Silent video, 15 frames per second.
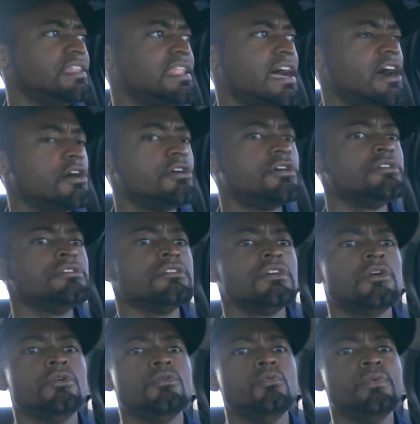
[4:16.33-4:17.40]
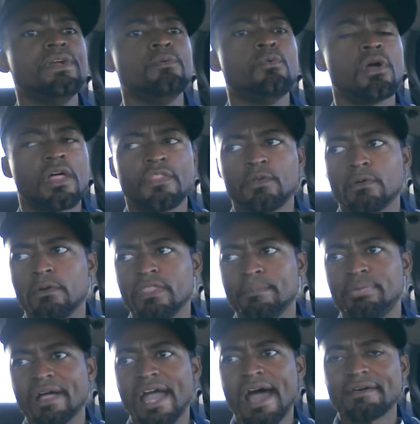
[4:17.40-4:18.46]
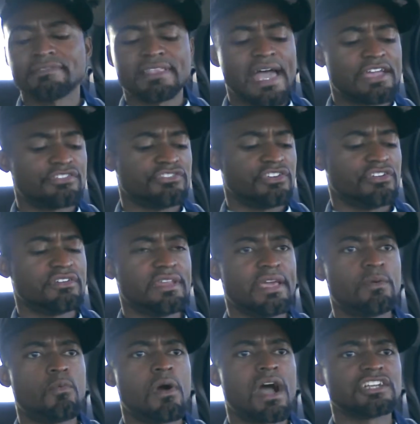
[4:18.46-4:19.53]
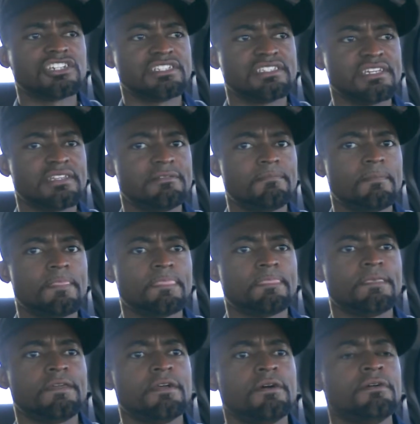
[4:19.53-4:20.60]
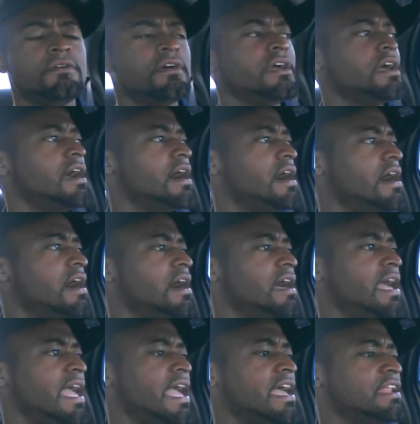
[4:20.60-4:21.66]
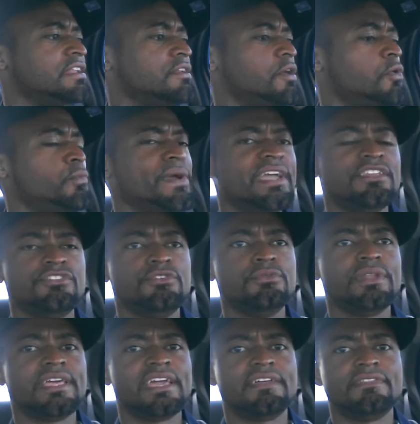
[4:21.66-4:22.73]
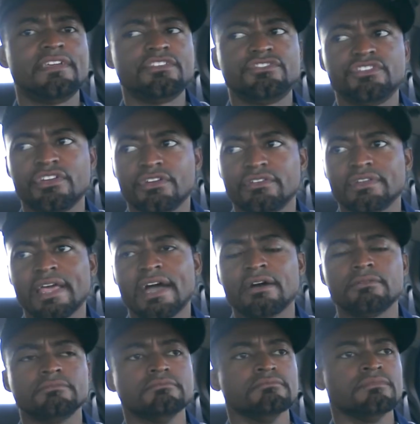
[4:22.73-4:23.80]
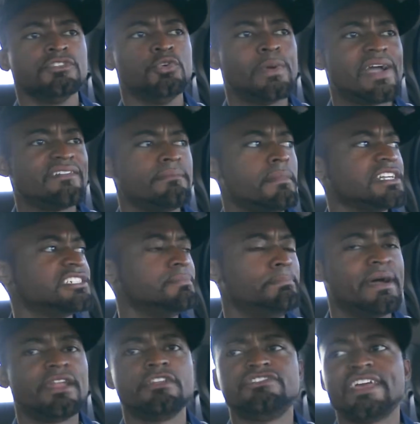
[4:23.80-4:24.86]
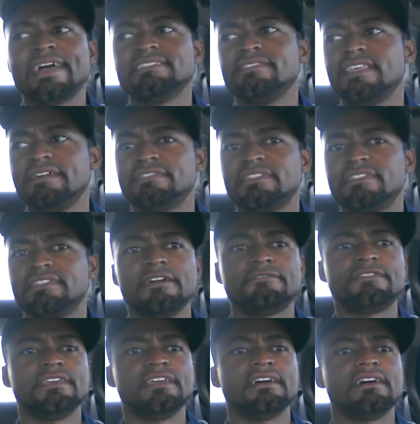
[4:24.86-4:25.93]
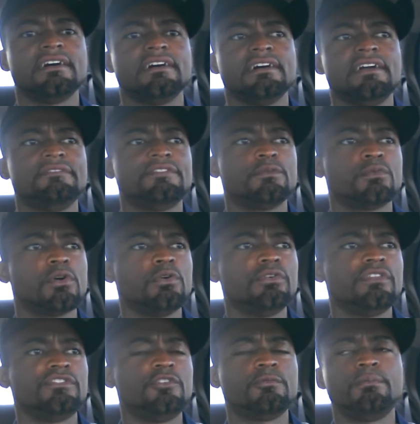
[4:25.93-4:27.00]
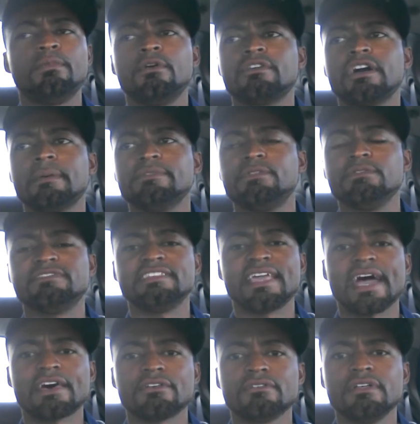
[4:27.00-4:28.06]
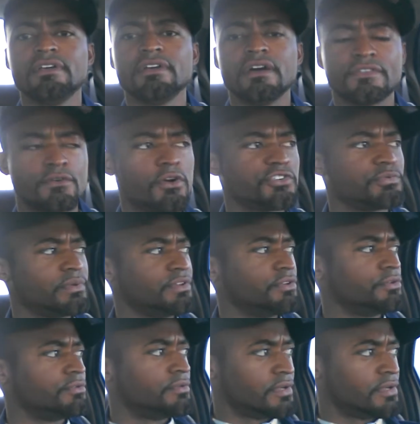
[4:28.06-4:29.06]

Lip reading: Now, we won on the road in the playoffs last year in Washington, and we can do it again this year. Now, do we have a much better chance if the road to the Super Bowl comes through Seattle? Of course we do.